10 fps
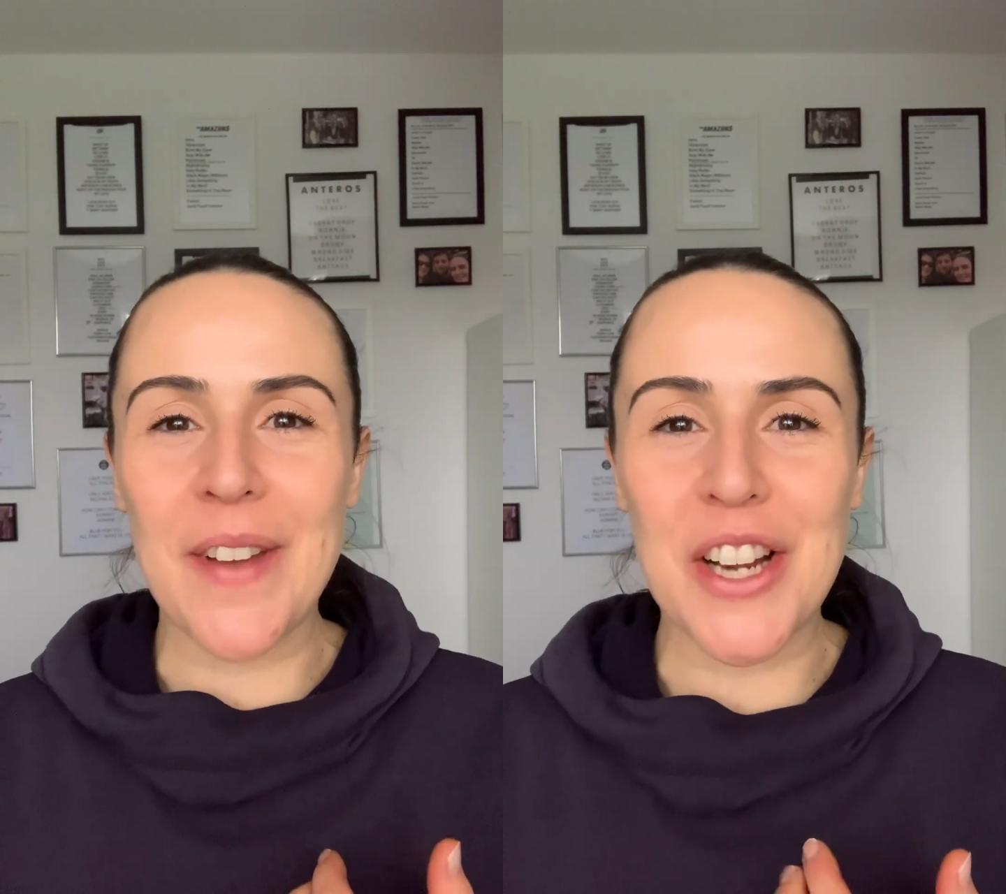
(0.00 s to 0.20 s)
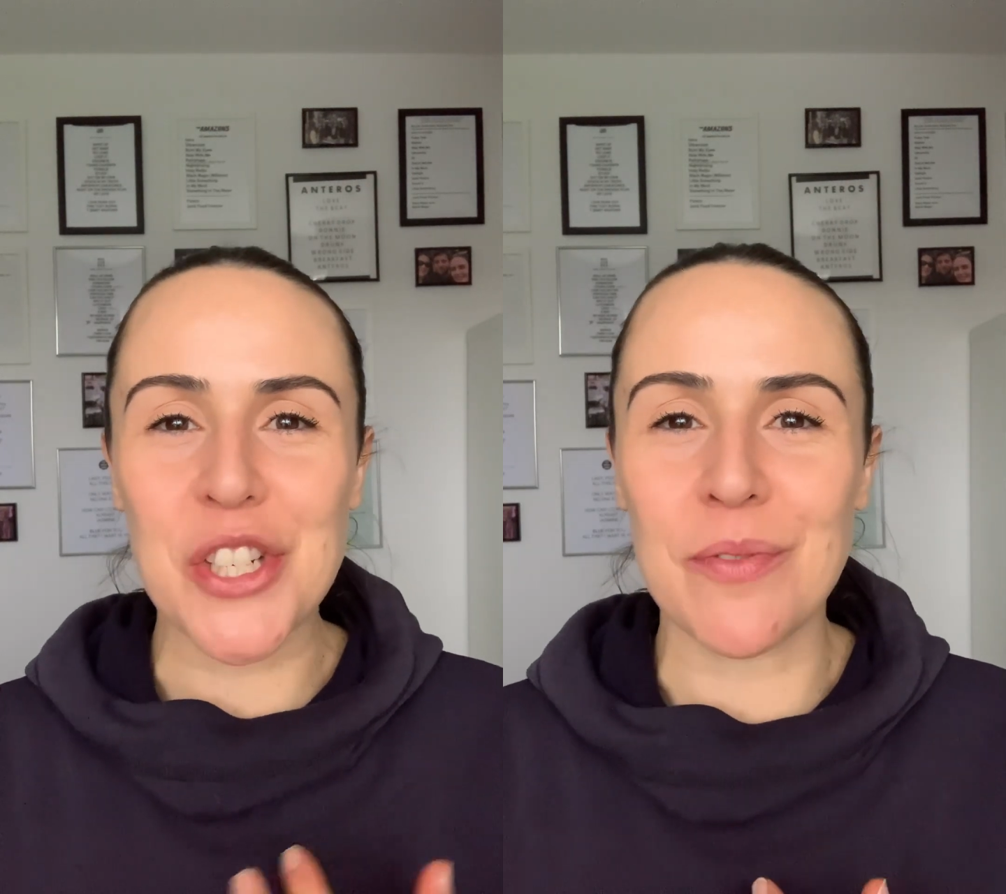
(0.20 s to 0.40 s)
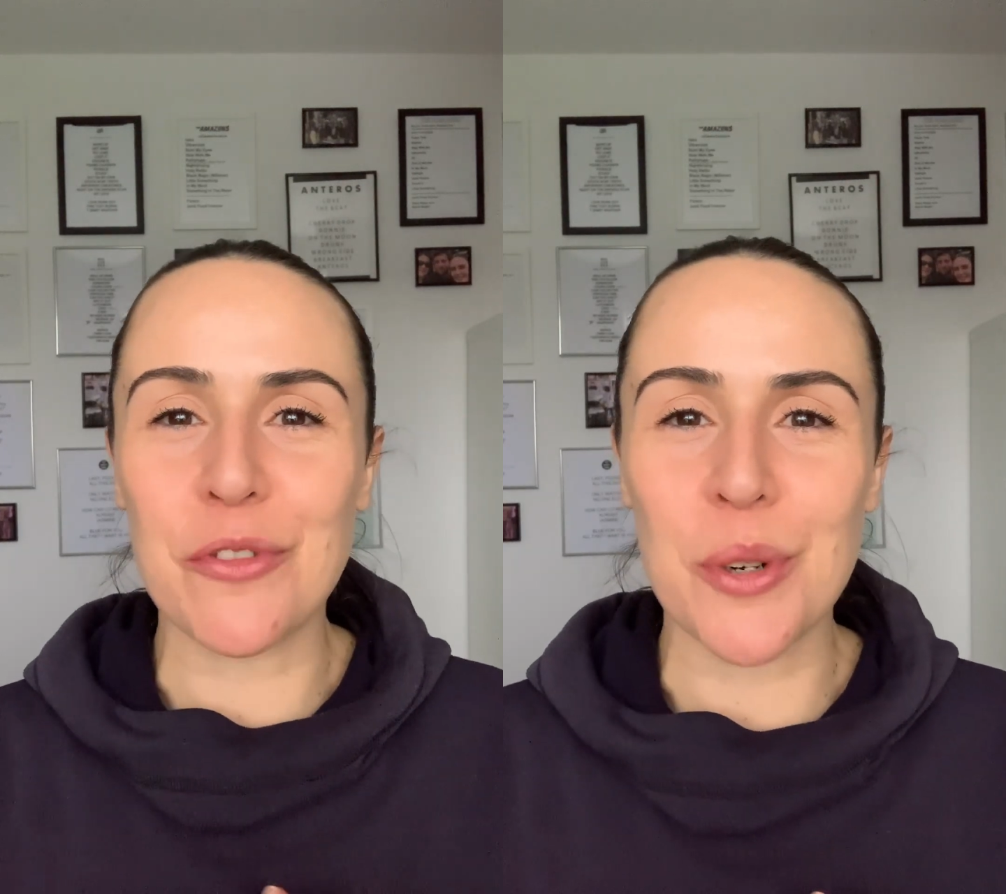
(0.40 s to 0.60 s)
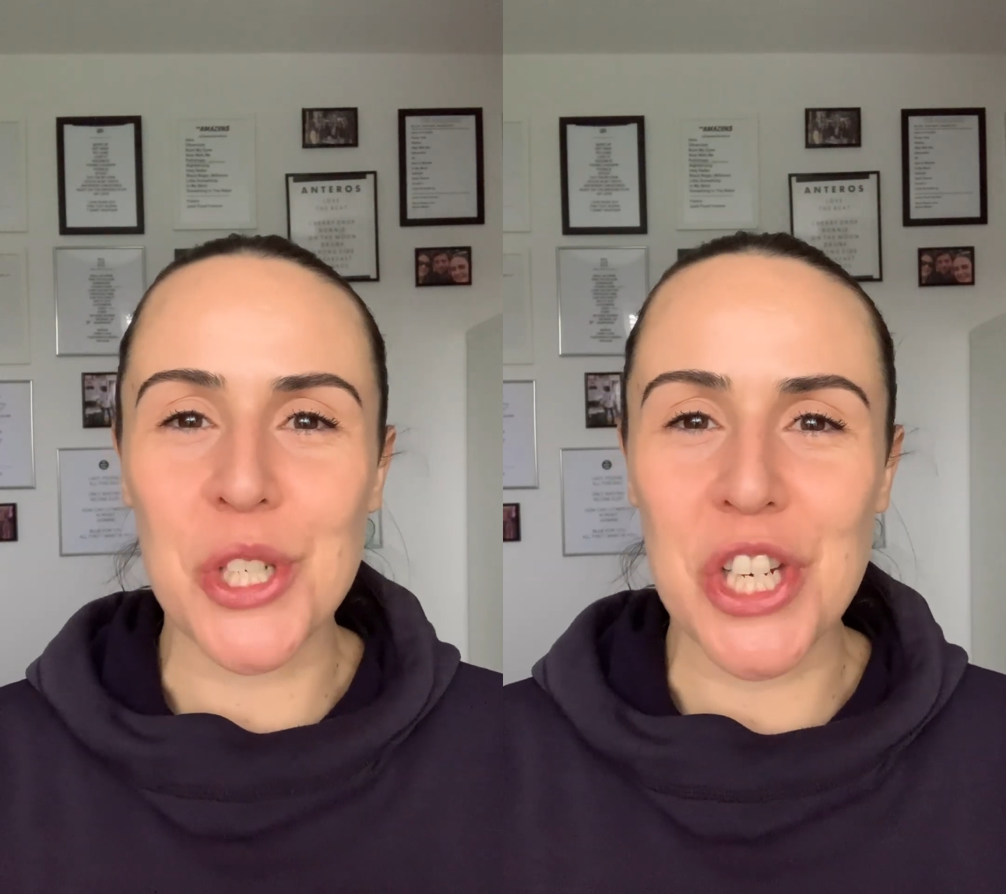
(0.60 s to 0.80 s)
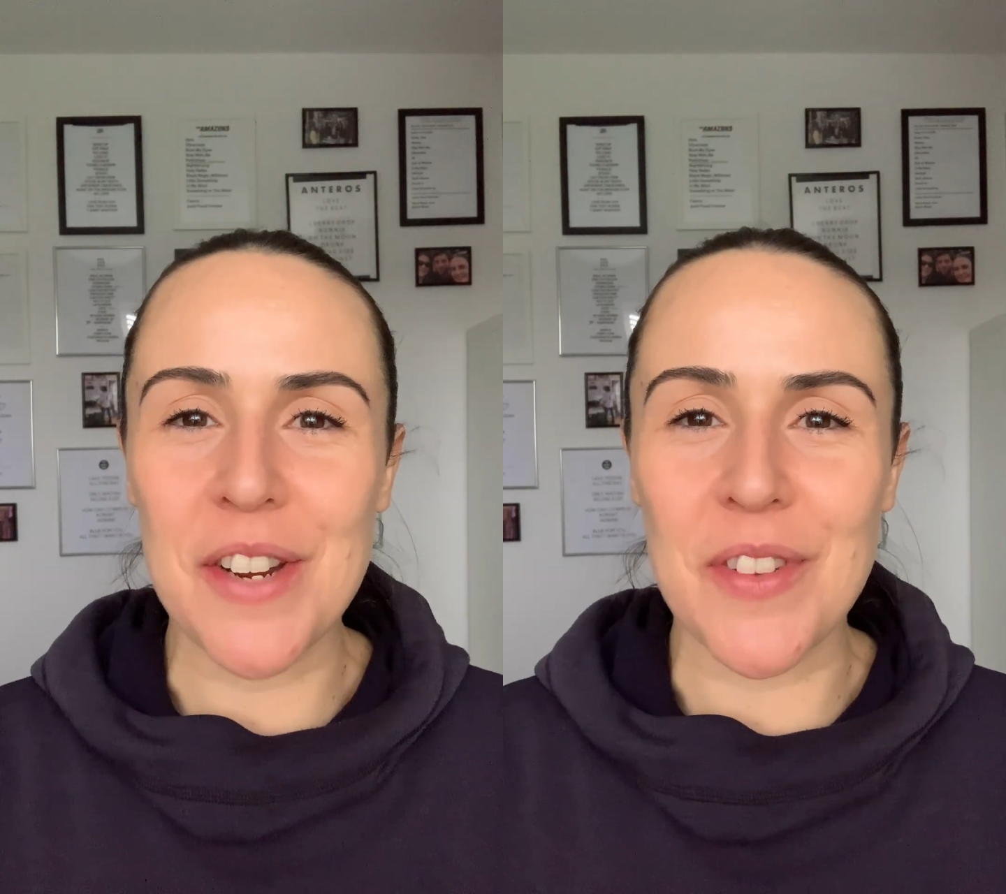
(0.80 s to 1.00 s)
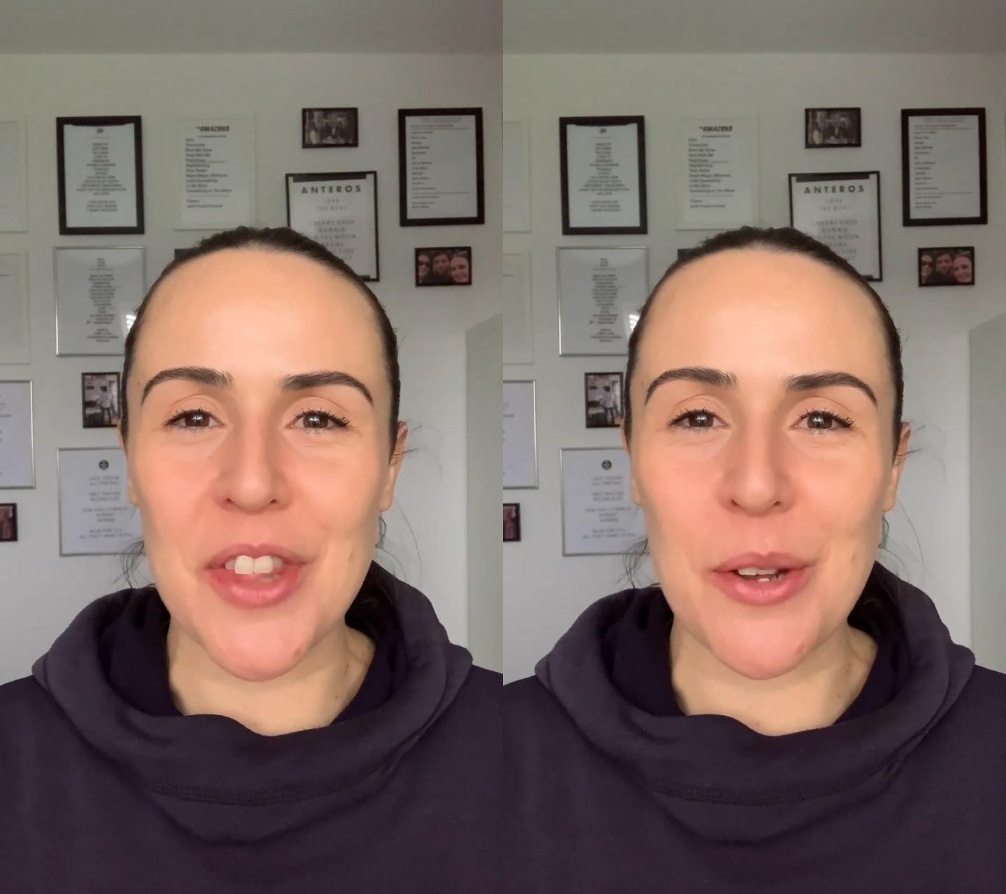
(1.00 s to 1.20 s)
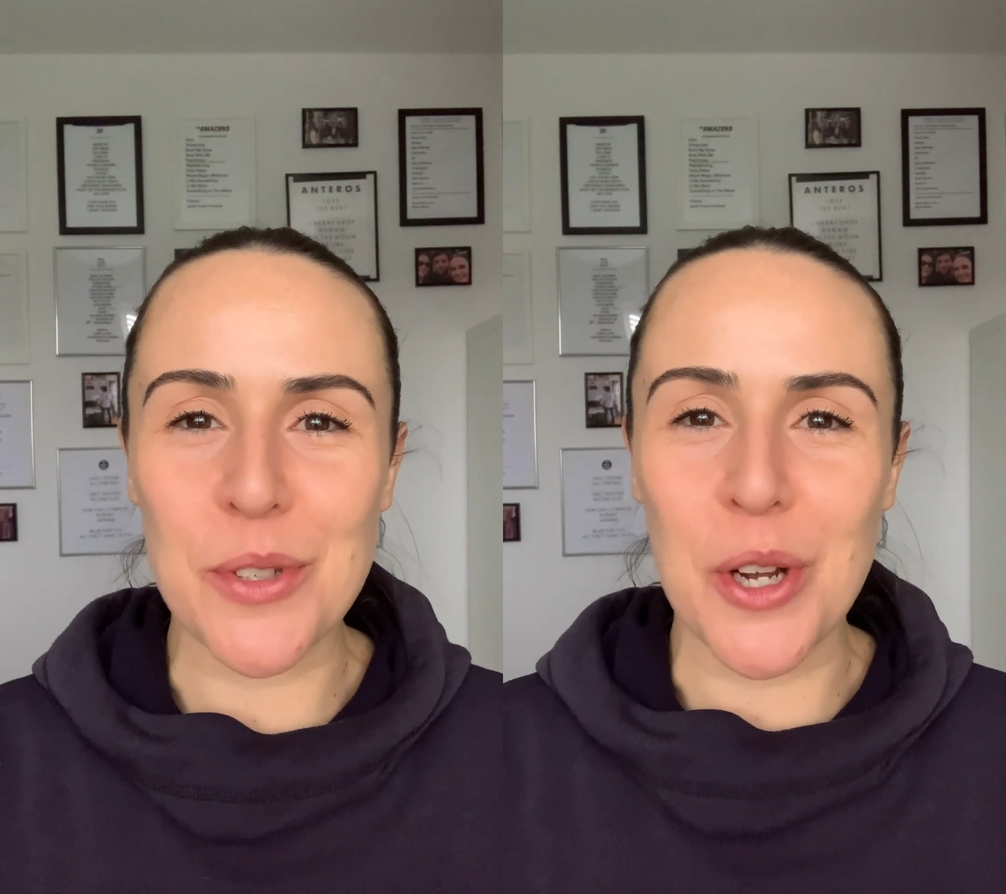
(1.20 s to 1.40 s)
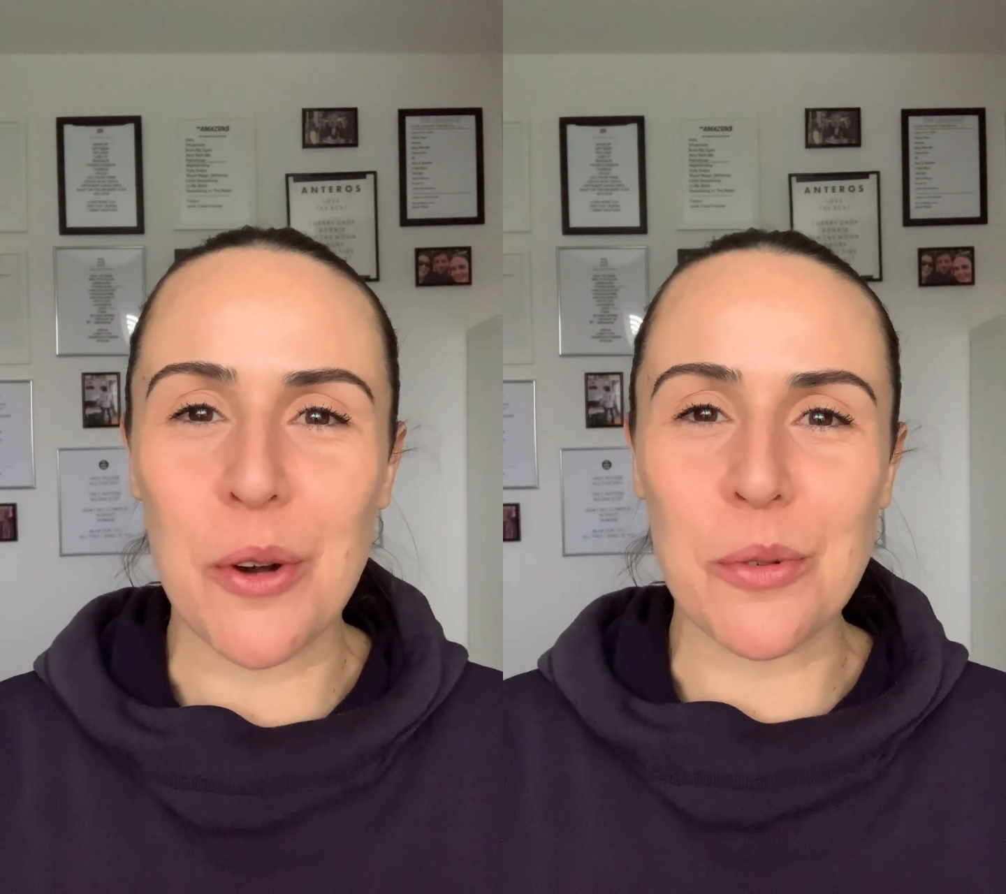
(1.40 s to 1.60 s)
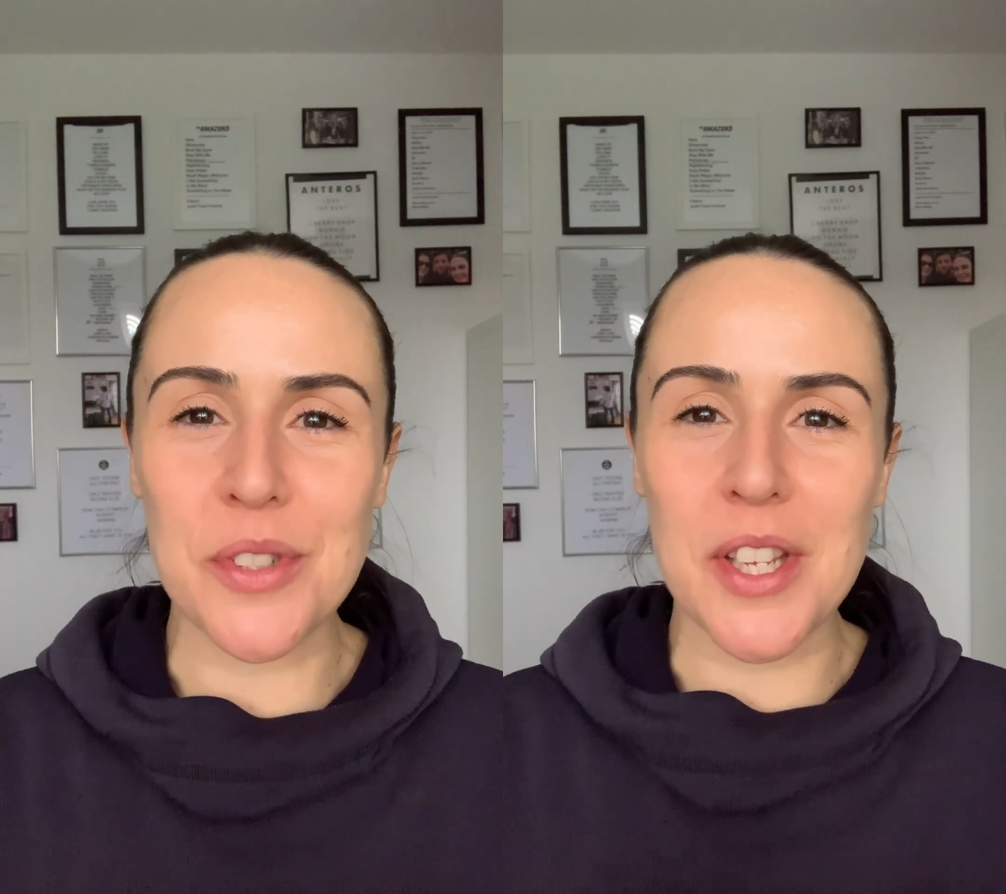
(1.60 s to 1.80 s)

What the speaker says: action for achieving those goals.